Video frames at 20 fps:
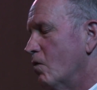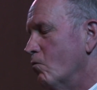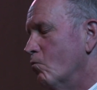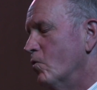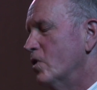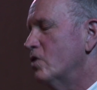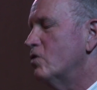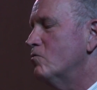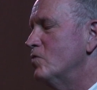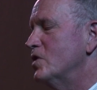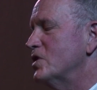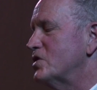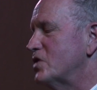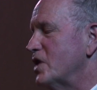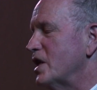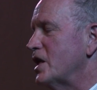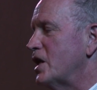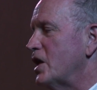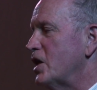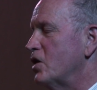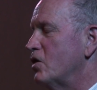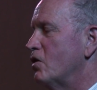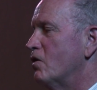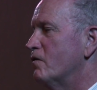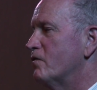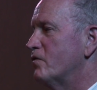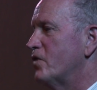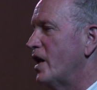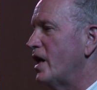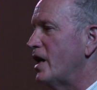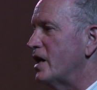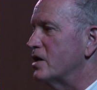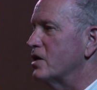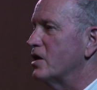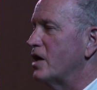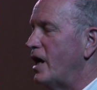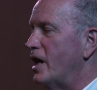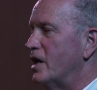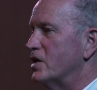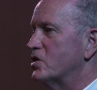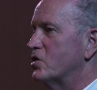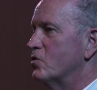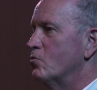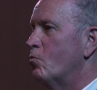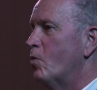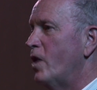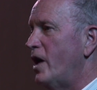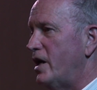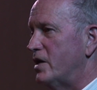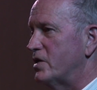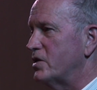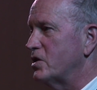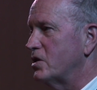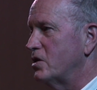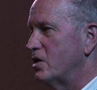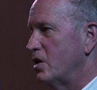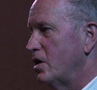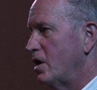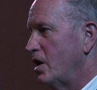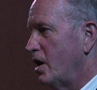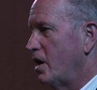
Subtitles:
we're always thinking of that as the West,